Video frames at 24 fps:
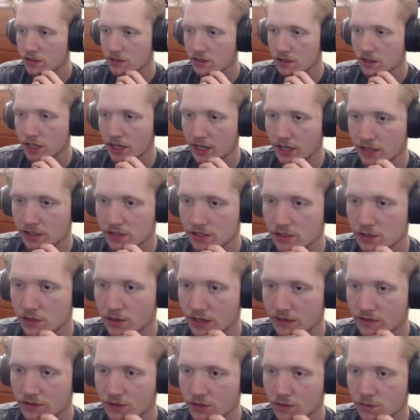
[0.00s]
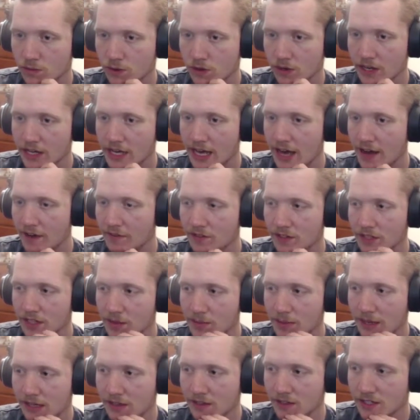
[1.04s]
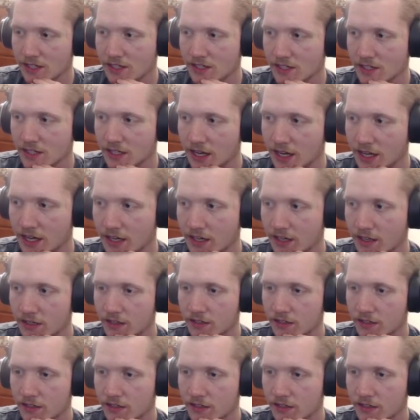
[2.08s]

Okay, so I have to worry heavily about this side.